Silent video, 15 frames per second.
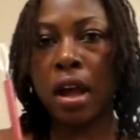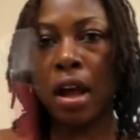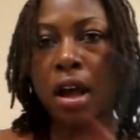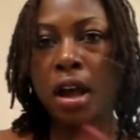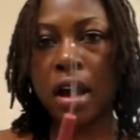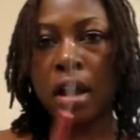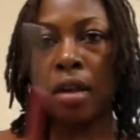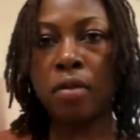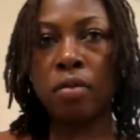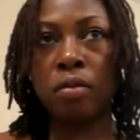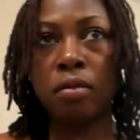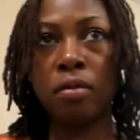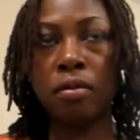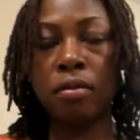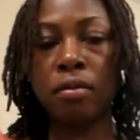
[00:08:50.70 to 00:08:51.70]
I
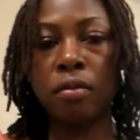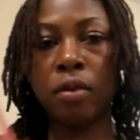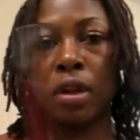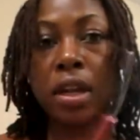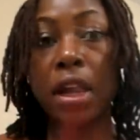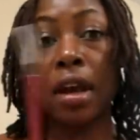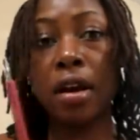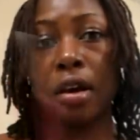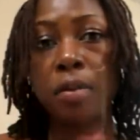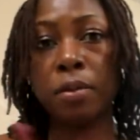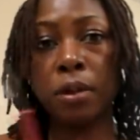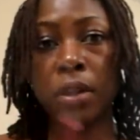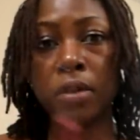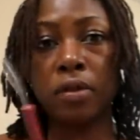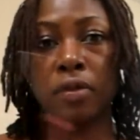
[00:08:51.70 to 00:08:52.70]
When I
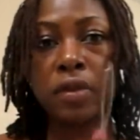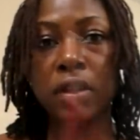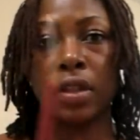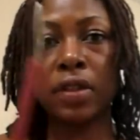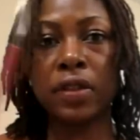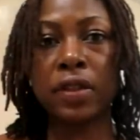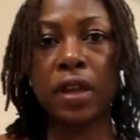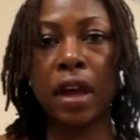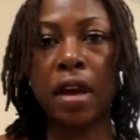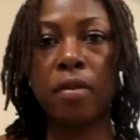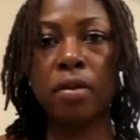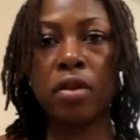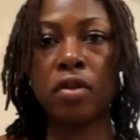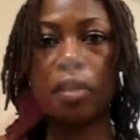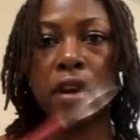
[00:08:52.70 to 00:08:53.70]
upload this,
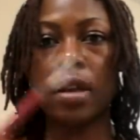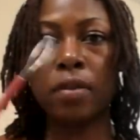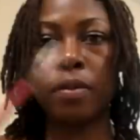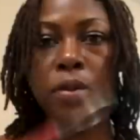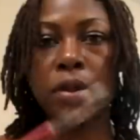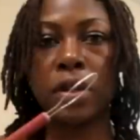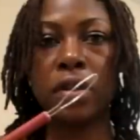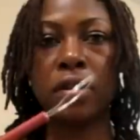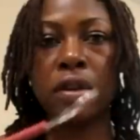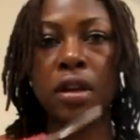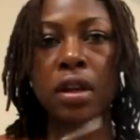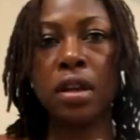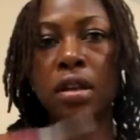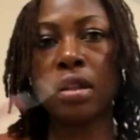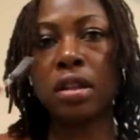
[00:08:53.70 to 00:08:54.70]
I would try to put
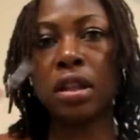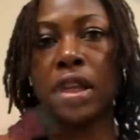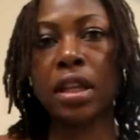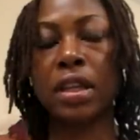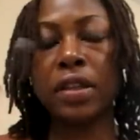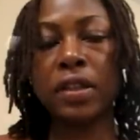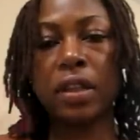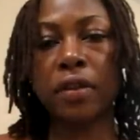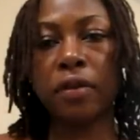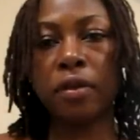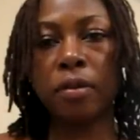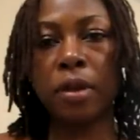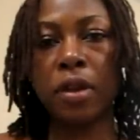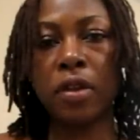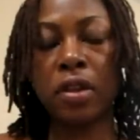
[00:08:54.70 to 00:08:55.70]
the lady's
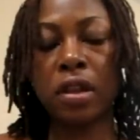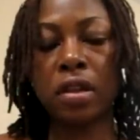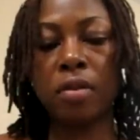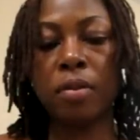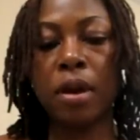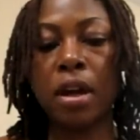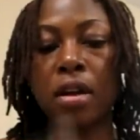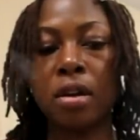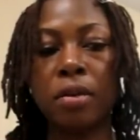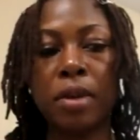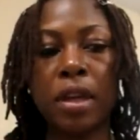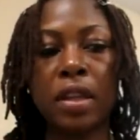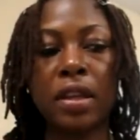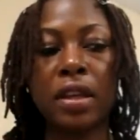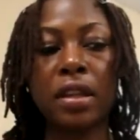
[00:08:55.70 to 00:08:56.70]
information at the bottom.
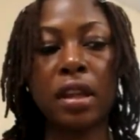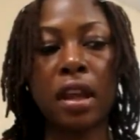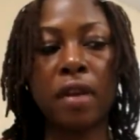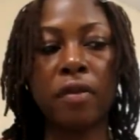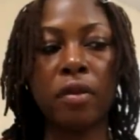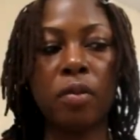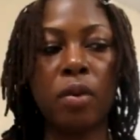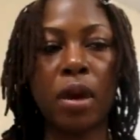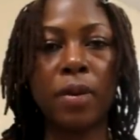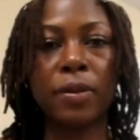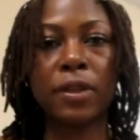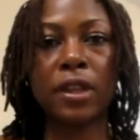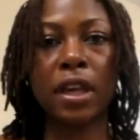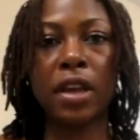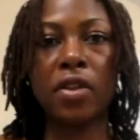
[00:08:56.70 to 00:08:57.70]
It didn't have a
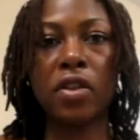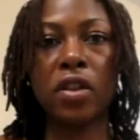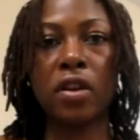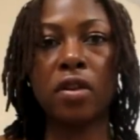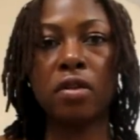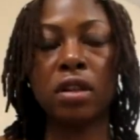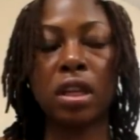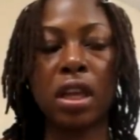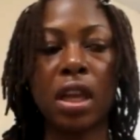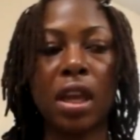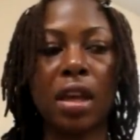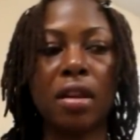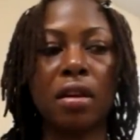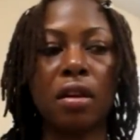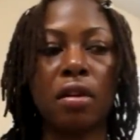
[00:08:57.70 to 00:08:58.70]
website. She only
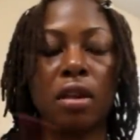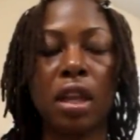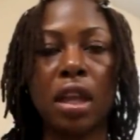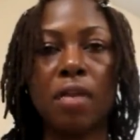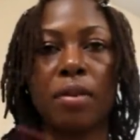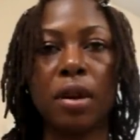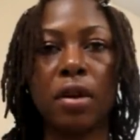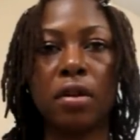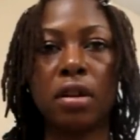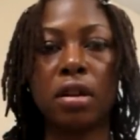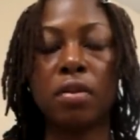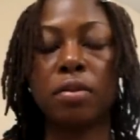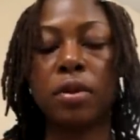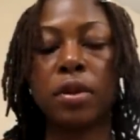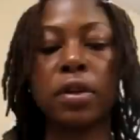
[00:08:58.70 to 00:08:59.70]
had her name and her
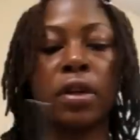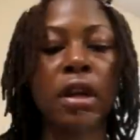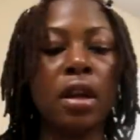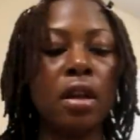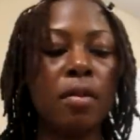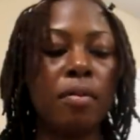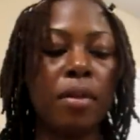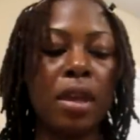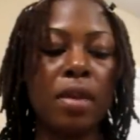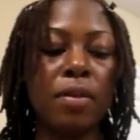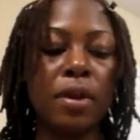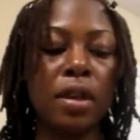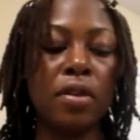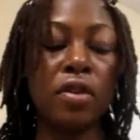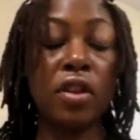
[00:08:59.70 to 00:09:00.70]
number.
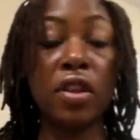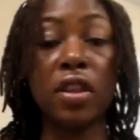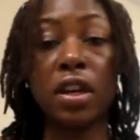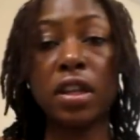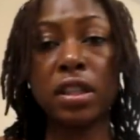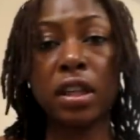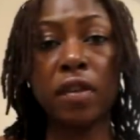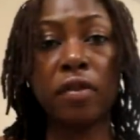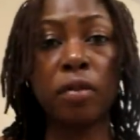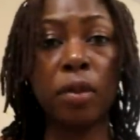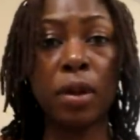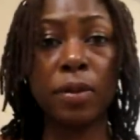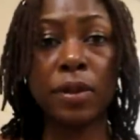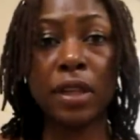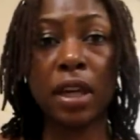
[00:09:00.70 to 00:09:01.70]
Maybe she does have a
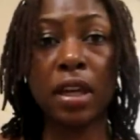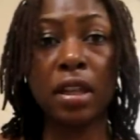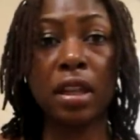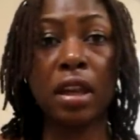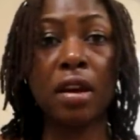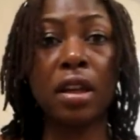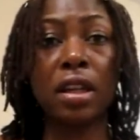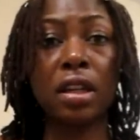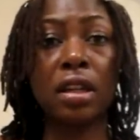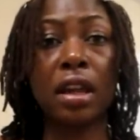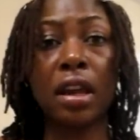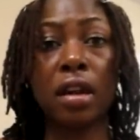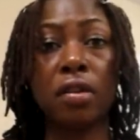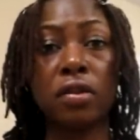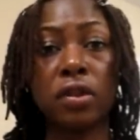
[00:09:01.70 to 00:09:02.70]
website now. I did
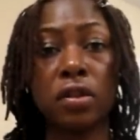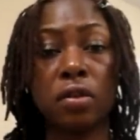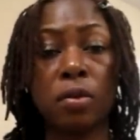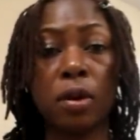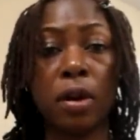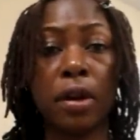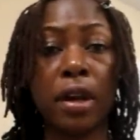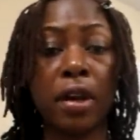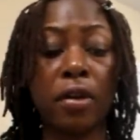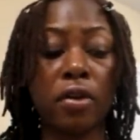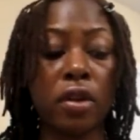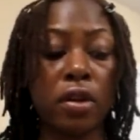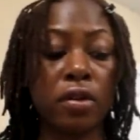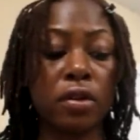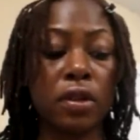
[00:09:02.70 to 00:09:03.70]
not go to the World Hair
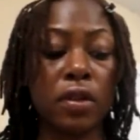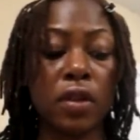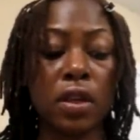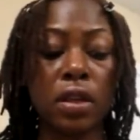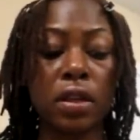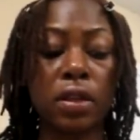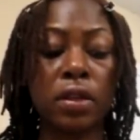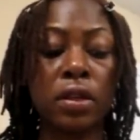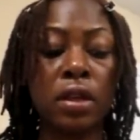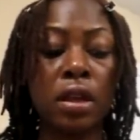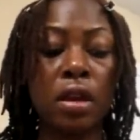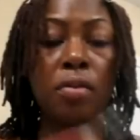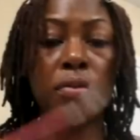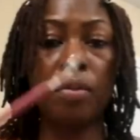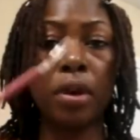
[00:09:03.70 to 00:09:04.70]
Show this year,
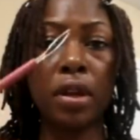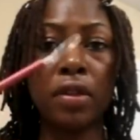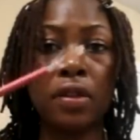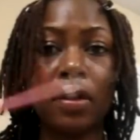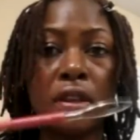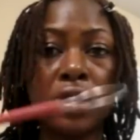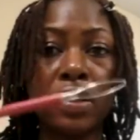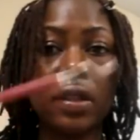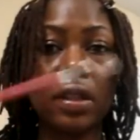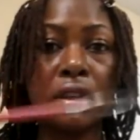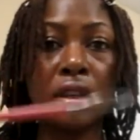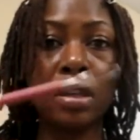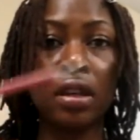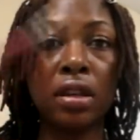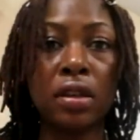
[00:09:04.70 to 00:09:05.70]
but this
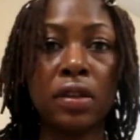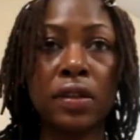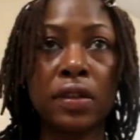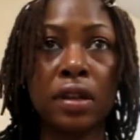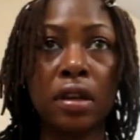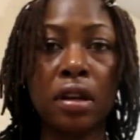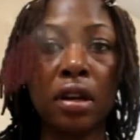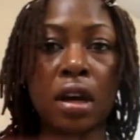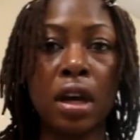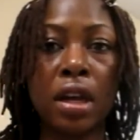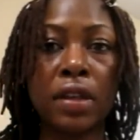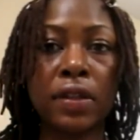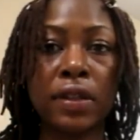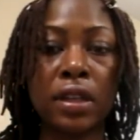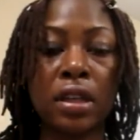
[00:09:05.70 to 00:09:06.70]
is a
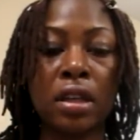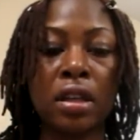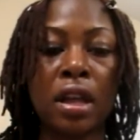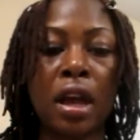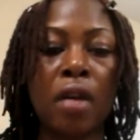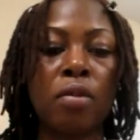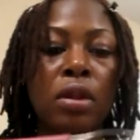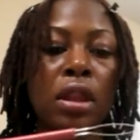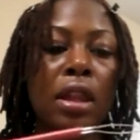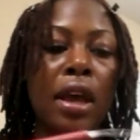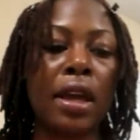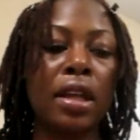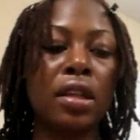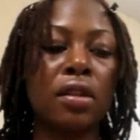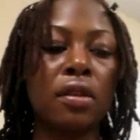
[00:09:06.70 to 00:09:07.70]
godsend. I would
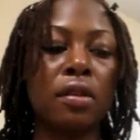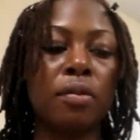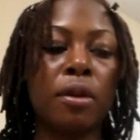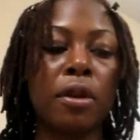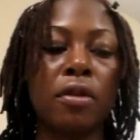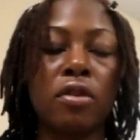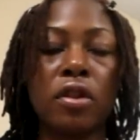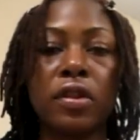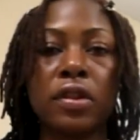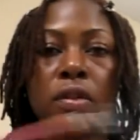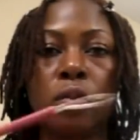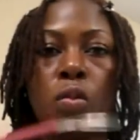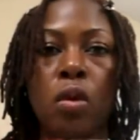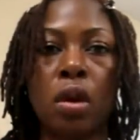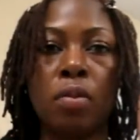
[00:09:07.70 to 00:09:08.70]
like to purchase
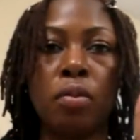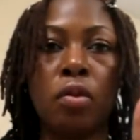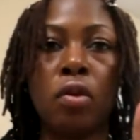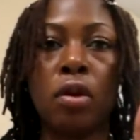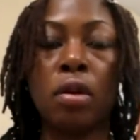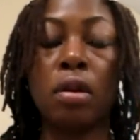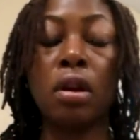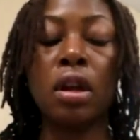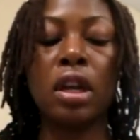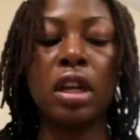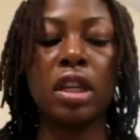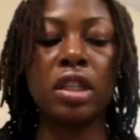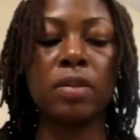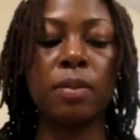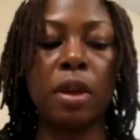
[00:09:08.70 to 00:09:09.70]
one more,
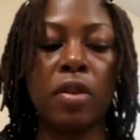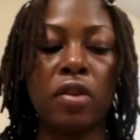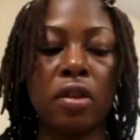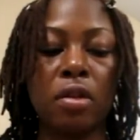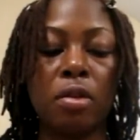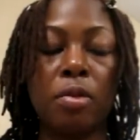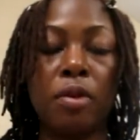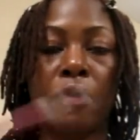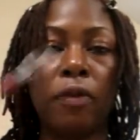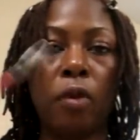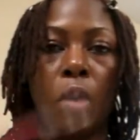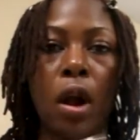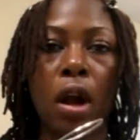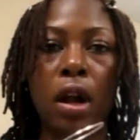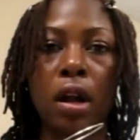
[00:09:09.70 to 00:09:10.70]
especially
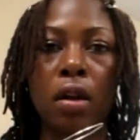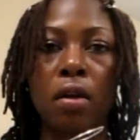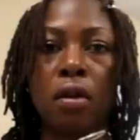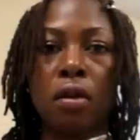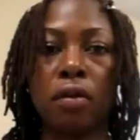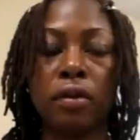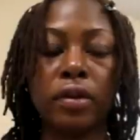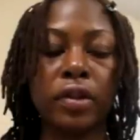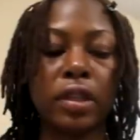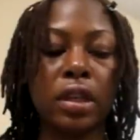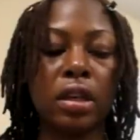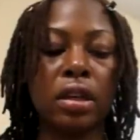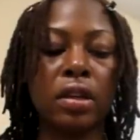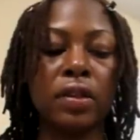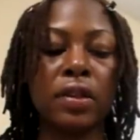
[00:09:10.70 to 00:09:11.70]
before I go
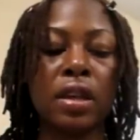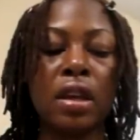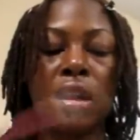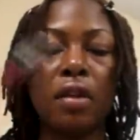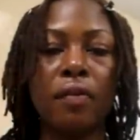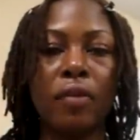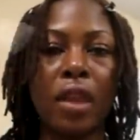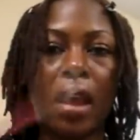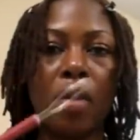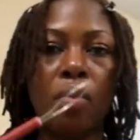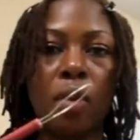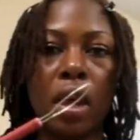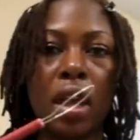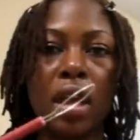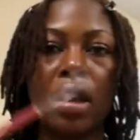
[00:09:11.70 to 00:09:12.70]
overseas.
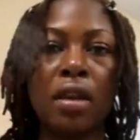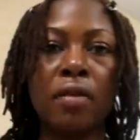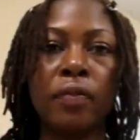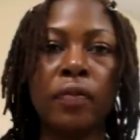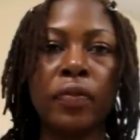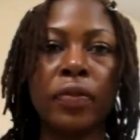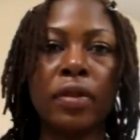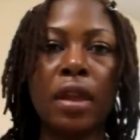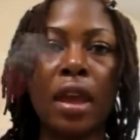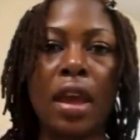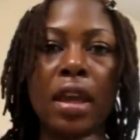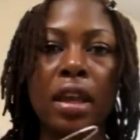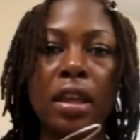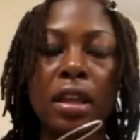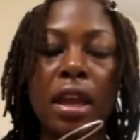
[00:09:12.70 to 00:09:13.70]
That way
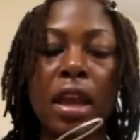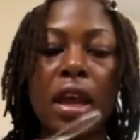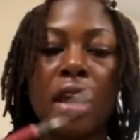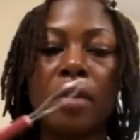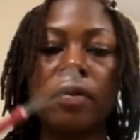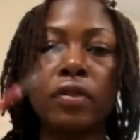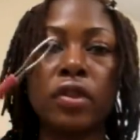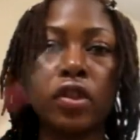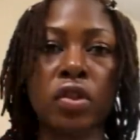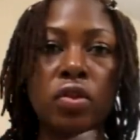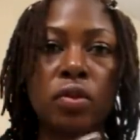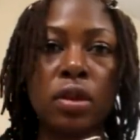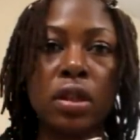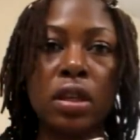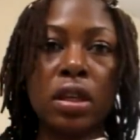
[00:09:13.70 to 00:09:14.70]
I can have
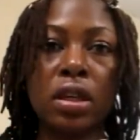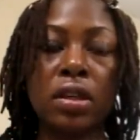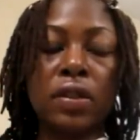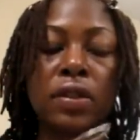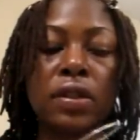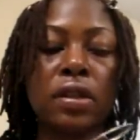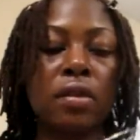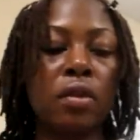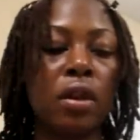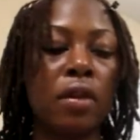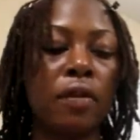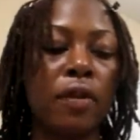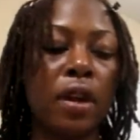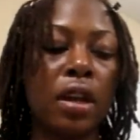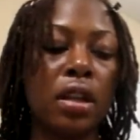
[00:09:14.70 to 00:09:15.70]
two of these
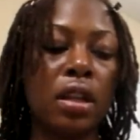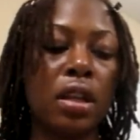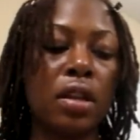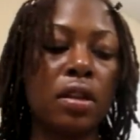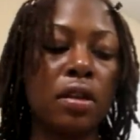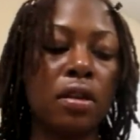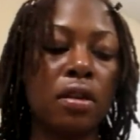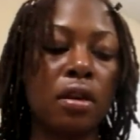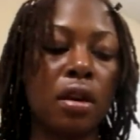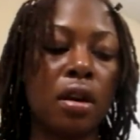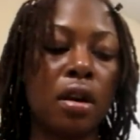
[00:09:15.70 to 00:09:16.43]
if I need it.